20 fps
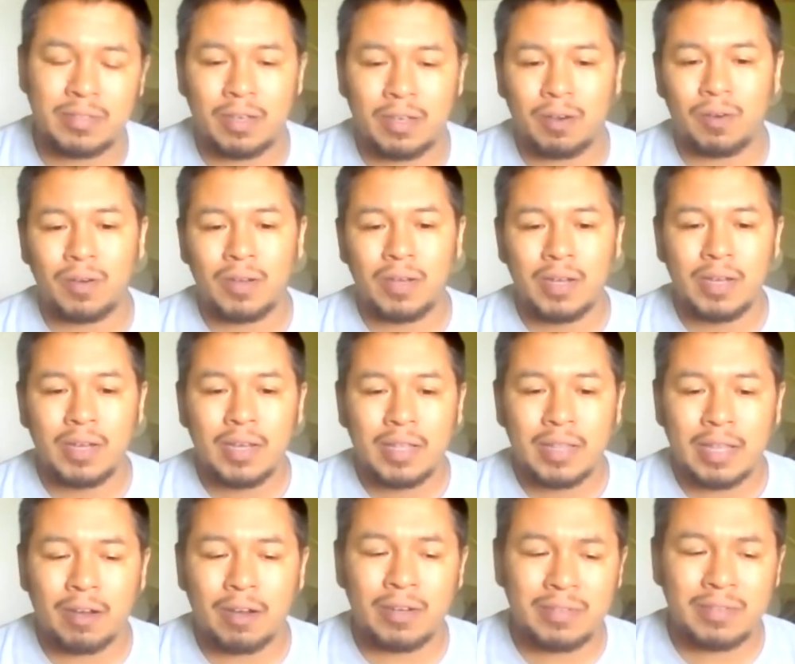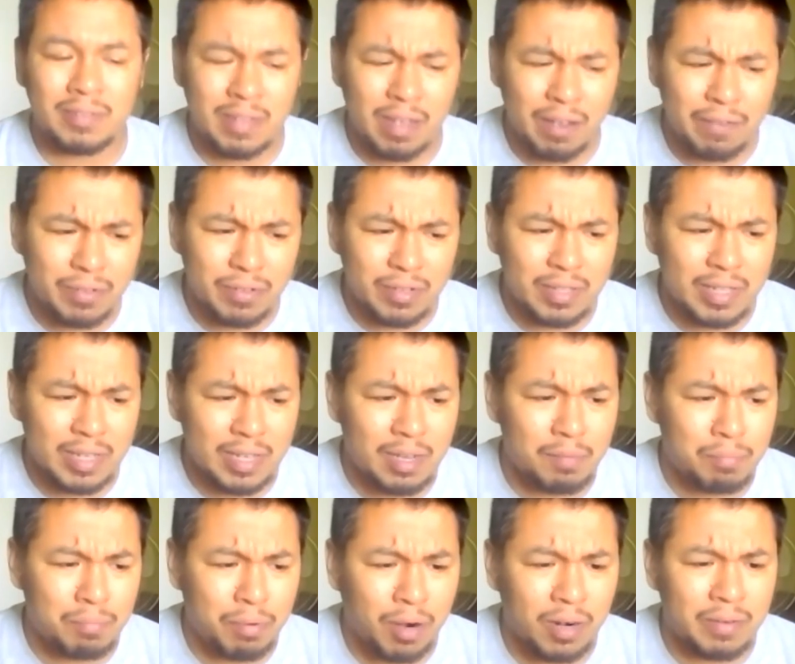So there is definitely
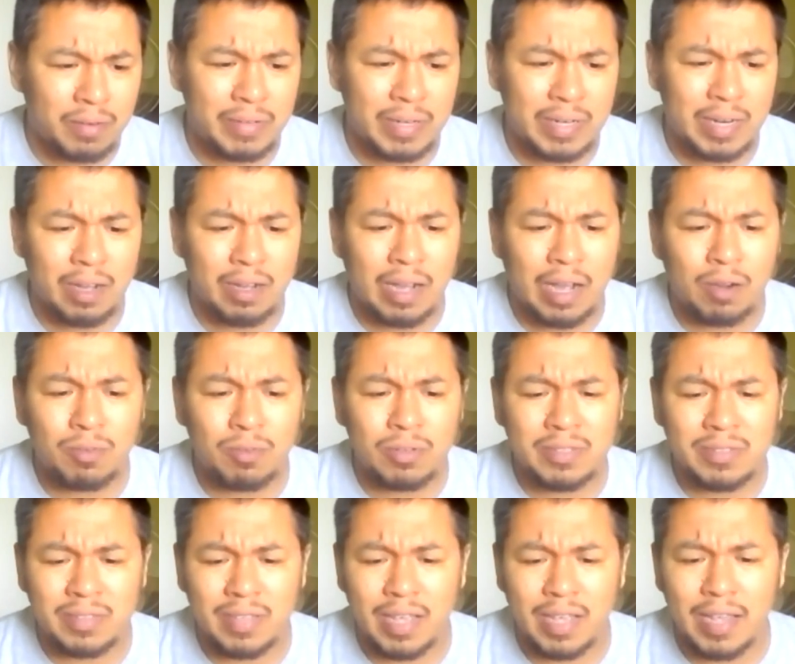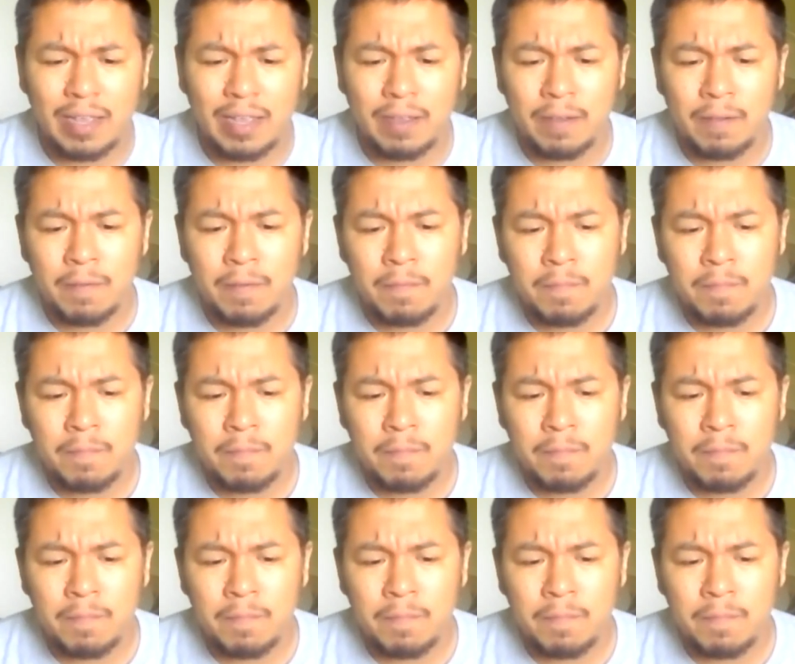a part of it. I, I would say